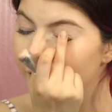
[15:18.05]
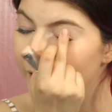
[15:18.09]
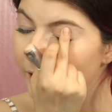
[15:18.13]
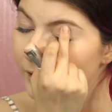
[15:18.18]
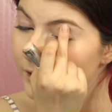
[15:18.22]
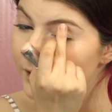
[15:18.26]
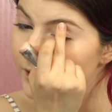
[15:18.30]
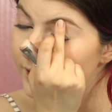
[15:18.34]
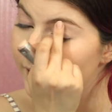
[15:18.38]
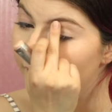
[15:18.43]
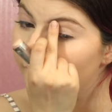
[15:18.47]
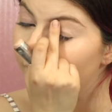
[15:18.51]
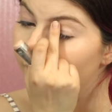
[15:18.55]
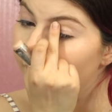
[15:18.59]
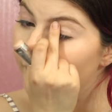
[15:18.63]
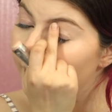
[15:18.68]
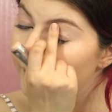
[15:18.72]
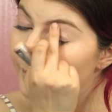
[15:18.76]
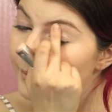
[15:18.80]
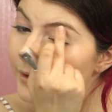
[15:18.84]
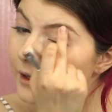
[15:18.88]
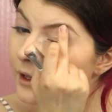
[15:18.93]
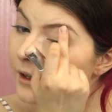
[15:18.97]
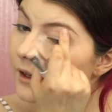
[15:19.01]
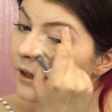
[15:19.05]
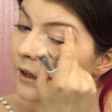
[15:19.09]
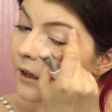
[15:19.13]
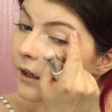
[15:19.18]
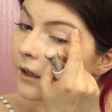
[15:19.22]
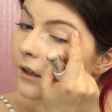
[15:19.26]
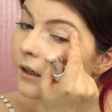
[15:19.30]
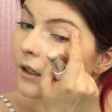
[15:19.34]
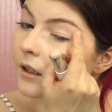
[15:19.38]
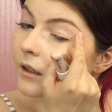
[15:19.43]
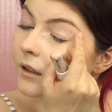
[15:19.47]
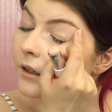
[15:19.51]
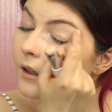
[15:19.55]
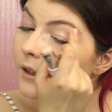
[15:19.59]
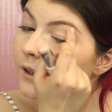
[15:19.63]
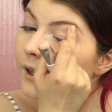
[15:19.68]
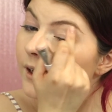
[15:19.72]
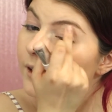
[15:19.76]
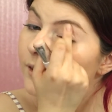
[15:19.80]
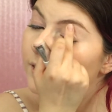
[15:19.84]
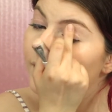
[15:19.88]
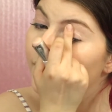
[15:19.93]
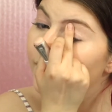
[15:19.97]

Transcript: I would say, to get